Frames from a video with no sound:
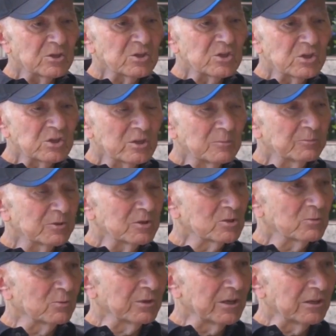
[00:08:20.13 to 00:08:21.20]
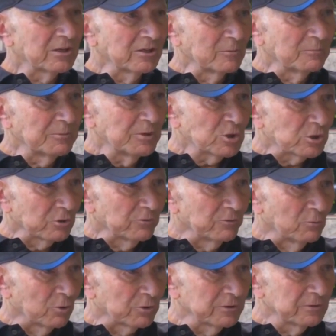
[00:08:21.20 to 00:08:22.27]
the assistant priest would take a little pitcher
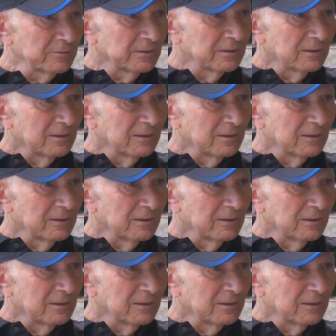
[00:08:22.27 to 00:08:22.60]
of water,